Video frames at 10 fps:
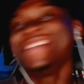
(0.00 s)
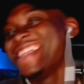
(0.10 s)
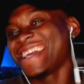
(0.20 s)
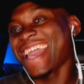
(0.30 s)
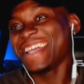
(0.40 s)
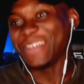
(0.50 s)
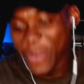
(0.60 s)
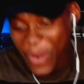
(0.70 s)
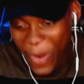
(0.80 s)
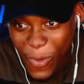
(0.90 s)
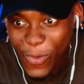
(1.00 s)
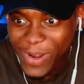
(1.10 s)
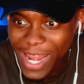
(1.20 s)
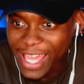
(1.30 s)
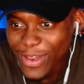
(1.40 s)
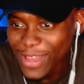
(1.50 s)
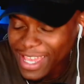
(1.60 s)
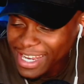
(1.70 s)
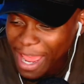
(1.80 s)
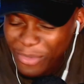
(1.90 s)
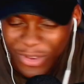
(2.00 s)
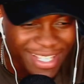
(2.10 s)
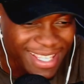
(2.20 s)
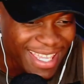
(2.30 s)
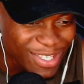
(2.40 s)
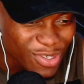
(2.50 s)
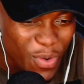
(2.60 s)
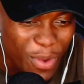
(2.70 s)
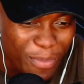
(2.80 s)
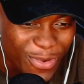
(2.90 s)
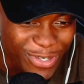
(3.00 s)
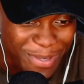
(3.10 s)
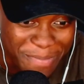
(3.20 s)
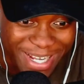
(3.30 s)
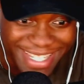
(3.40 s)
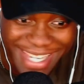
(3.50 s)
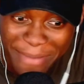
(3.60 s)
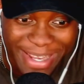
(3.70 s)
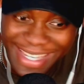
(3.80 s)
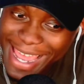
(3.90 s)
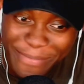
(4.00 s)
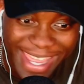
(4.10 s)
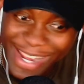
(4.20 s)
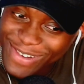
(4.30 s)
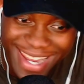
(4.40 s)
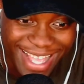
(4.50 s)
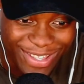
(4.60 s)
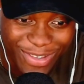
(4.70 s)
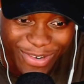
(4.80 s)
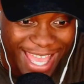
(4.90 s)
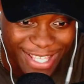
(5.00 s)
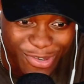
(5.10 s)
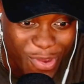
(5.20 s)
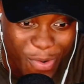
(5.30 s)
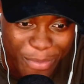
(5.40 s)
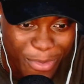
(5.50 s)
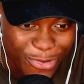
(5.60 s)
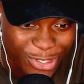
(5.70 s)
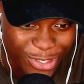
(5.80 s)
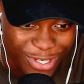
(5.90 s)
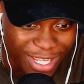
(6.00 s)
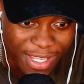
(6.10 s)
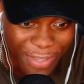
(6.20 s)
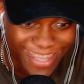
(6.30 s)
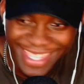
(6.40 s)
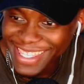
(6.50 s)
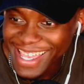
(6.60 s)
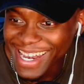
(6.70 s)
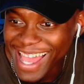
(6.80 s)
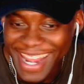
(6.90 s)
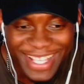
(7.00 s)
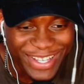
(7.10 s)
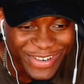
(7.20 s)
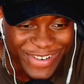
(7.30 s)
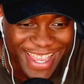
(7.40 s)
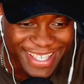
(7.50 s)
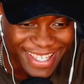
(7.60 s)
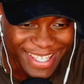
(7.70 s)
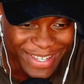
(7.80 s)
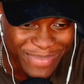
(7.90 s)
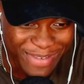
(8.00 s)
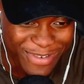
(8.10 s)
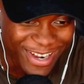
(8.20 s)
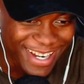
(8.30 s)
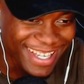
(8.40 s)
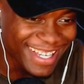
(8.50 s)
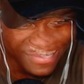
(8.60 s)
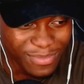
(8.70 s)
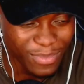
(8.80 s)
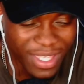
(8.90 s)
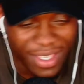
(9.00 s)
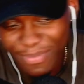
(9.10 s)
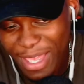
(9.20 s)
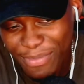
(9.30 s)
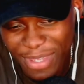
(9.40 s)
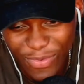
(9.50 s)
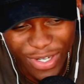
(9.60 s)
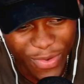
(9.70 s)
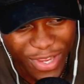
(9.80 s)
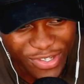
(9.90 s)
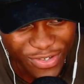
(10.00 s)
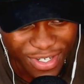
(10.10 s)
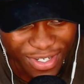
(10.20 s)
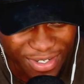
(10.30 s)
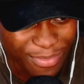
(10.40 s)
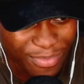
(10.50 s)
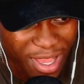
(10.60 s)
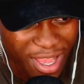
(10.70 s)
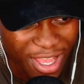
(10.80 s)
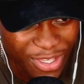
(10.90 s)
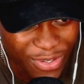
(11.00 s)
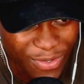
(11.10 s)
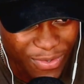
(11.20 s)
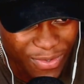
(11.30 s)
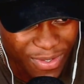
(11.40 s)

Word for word: like, has no, like, I'm not gonna say he has no emotion, but damn it, damn near looked like Donnie has no emotion. Like, that's crazy to me, bro. This might be a weird question, but are you